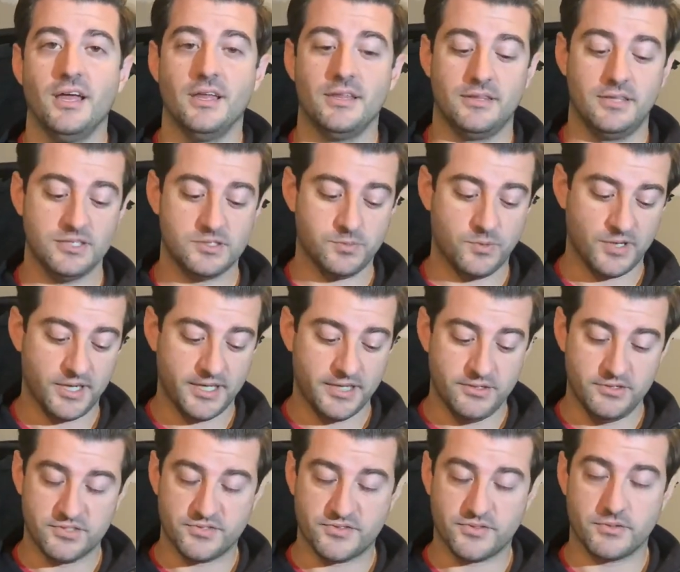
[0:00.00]
This one I
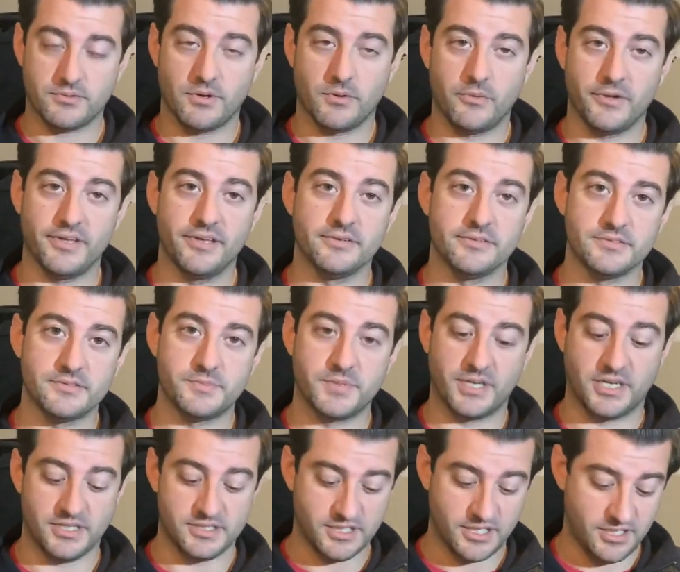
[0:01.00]
use for my wheels
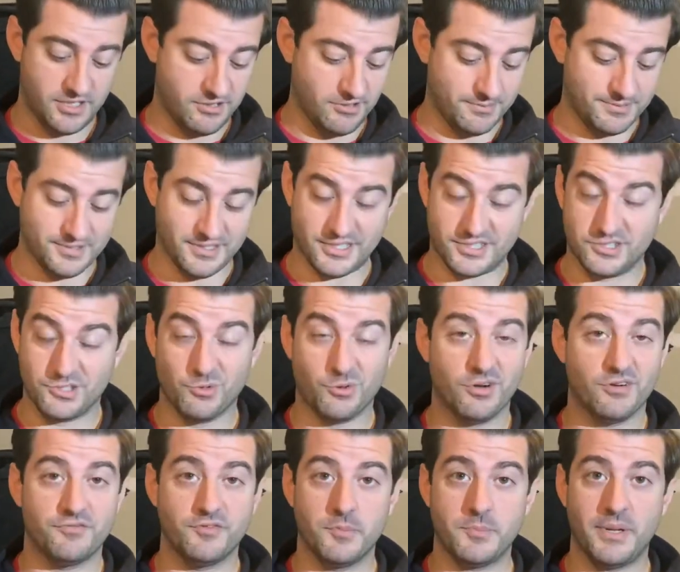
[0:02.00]
because it can go up to like
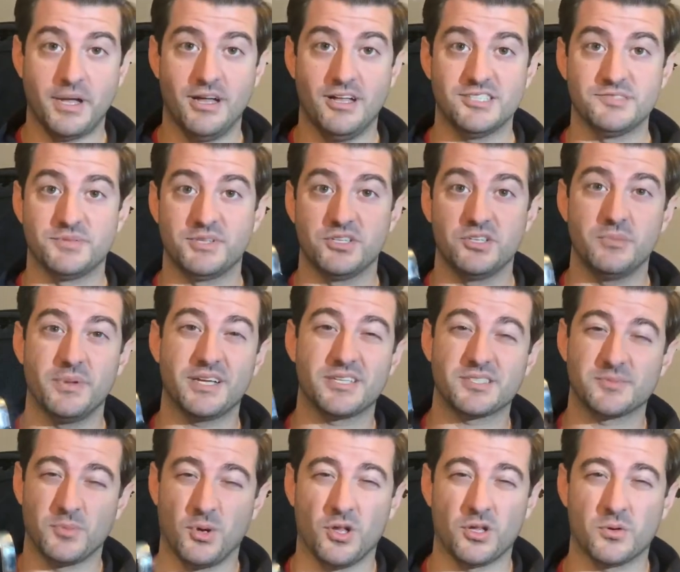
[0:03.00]
200 foot-pounds, but they do make
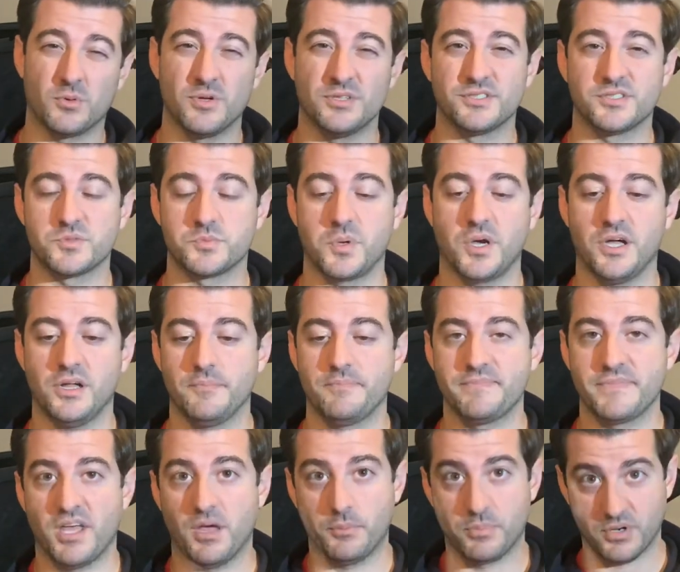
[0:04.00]
smaller ones as well.
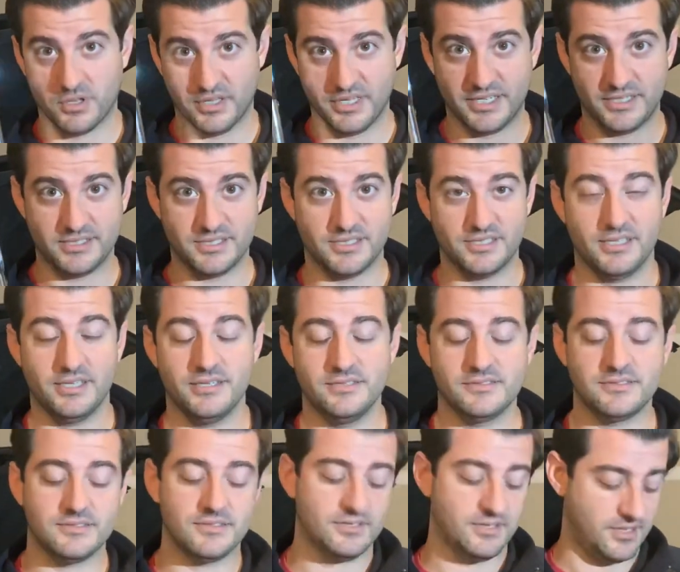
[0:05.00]
I'll put a link to
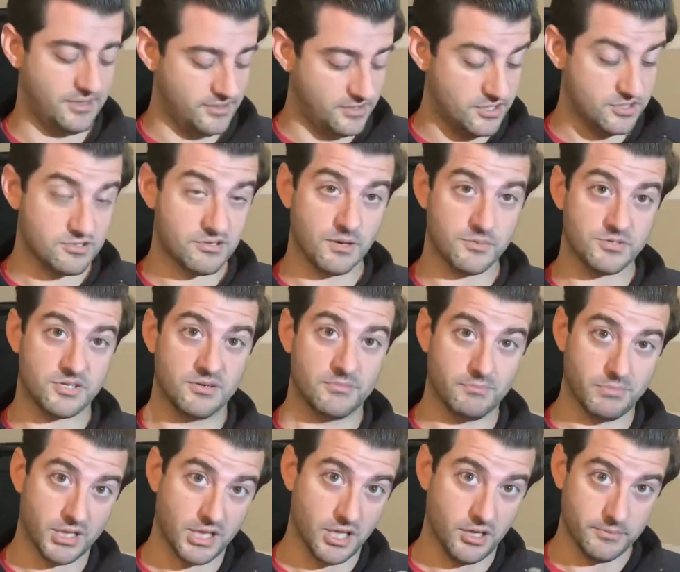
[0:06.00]
these in the description
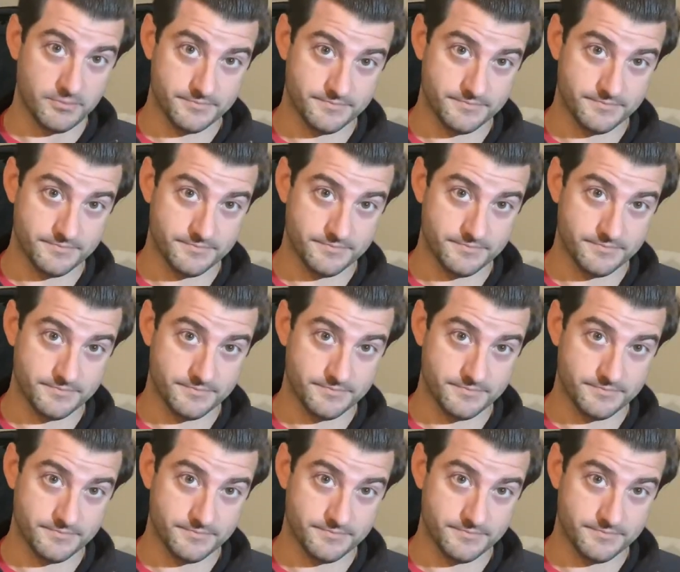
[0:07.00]
below.